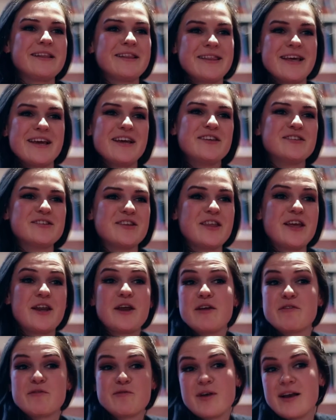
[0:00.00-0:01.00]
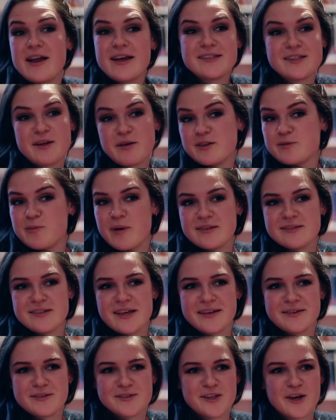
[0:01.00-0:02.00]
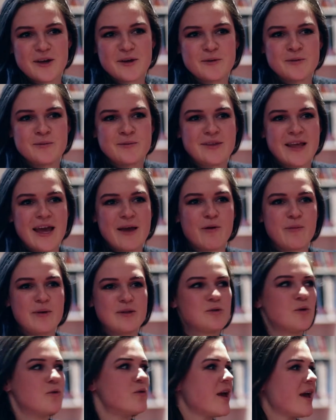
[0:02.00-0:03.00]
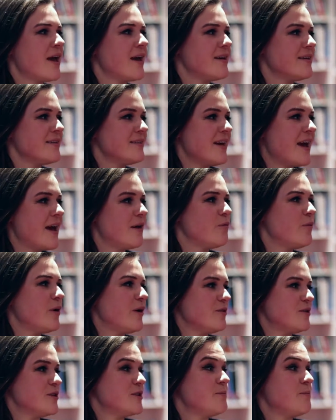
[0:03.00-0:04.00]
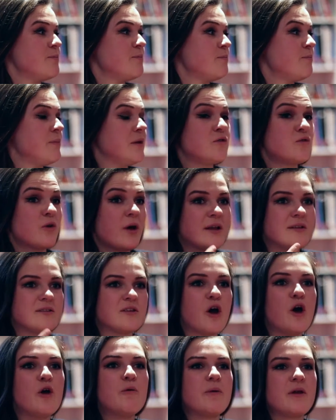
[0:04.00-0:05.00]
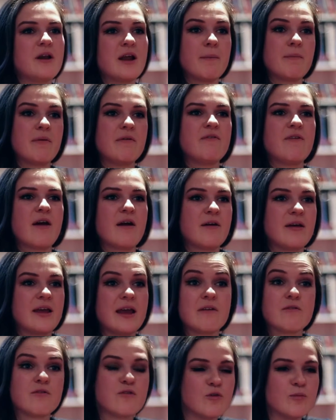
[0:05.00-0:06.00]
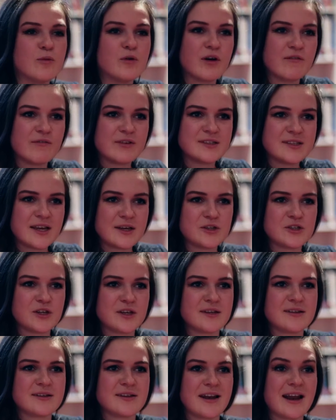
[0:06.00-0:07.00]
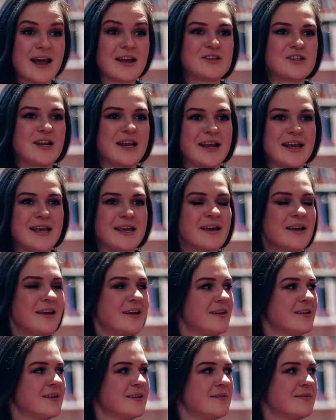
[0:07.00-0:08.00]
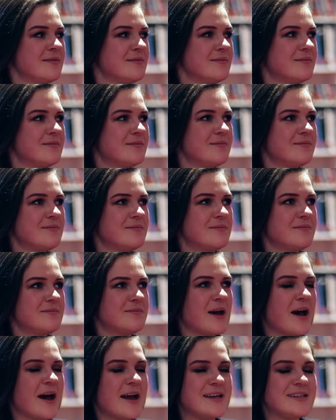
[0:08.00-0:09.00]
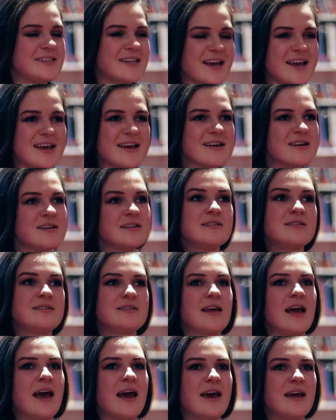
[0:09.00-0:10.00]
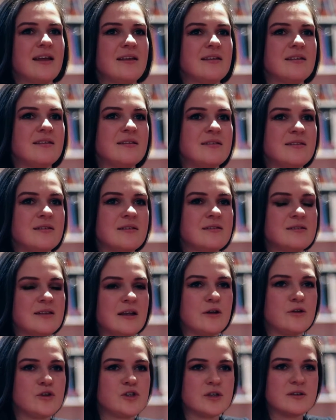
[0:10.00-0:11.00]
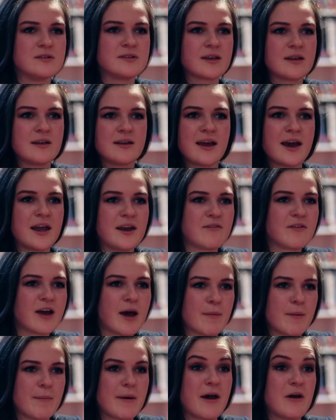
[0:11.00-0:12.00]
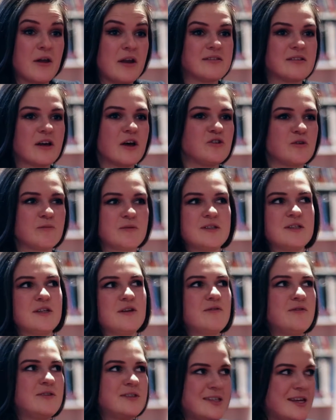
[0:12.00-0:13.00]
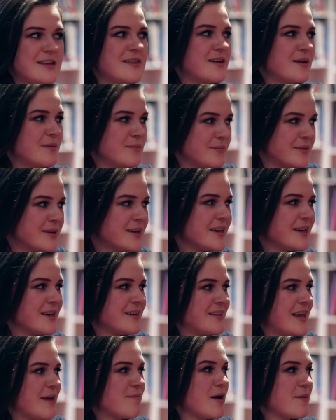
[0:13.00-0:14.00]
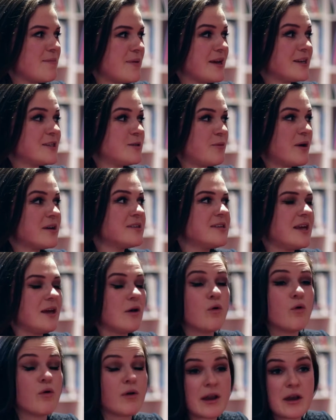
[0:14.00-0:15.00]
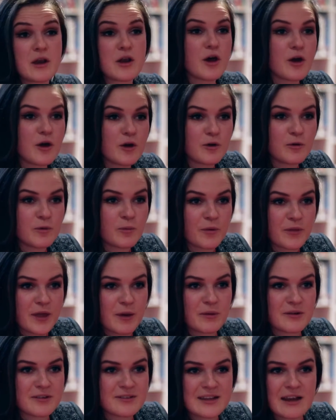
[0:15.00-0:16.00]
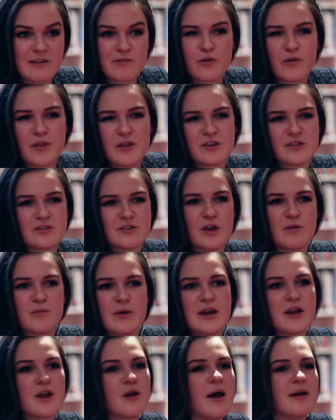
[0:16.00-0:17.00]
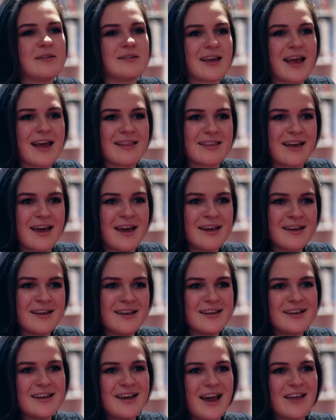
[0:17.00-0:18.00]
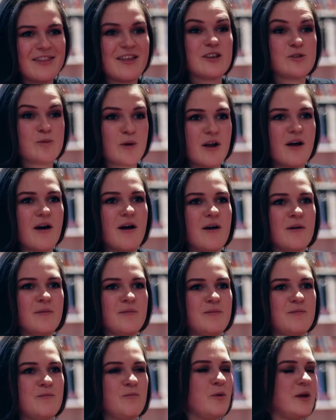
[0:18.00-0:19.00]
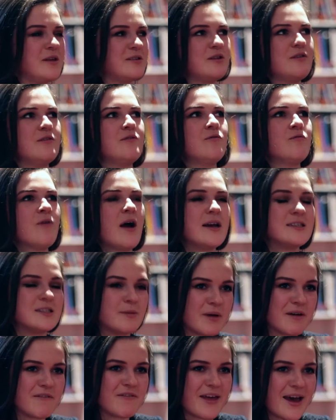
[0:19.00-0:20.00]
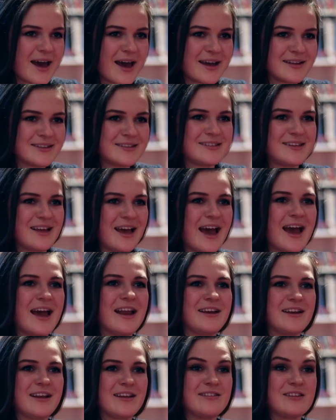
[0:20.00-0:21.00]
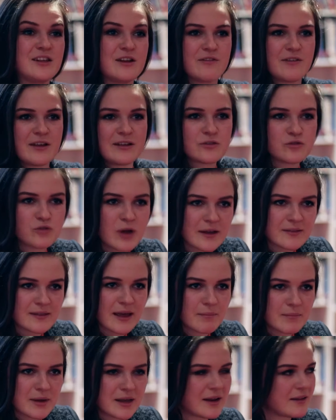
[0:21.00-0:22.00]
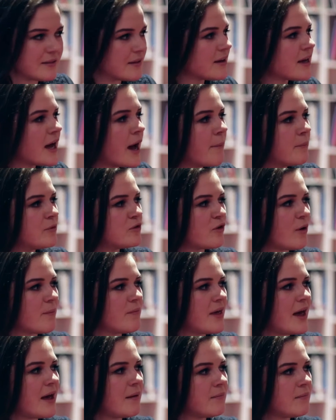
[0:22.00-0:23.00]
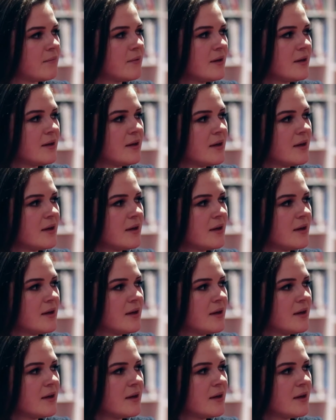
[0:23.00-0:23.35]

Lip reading: things that they don't even realize they're expressing. So they will be talking and we'll just be trying to open up a very informal conversation, and actually ideas and solutions can kind of come about, and it's our job to sort of see them. They might be expressing or already know what they want to stand for, they just don't really know how to get there. And that's when we sort of rise above that and can sort of extract that meaning that comes from them